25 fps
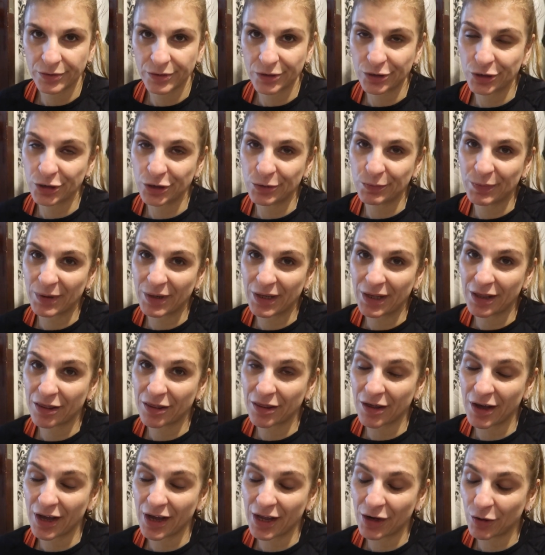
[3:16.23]
could be a
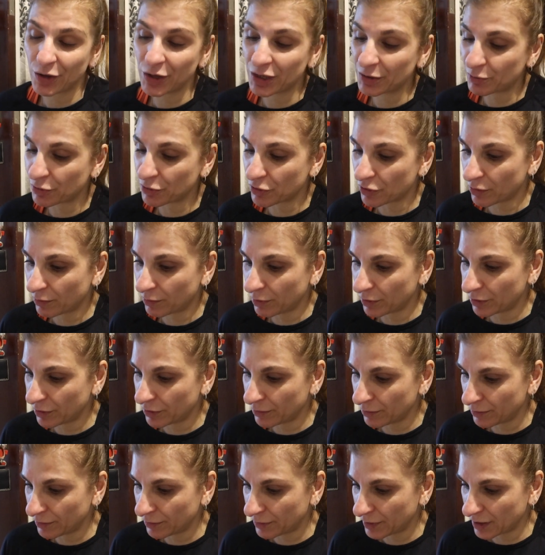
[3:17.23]
thyroid
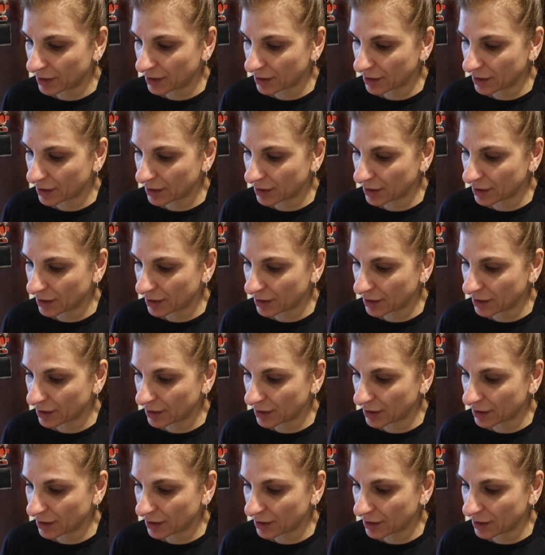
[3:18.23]
problem,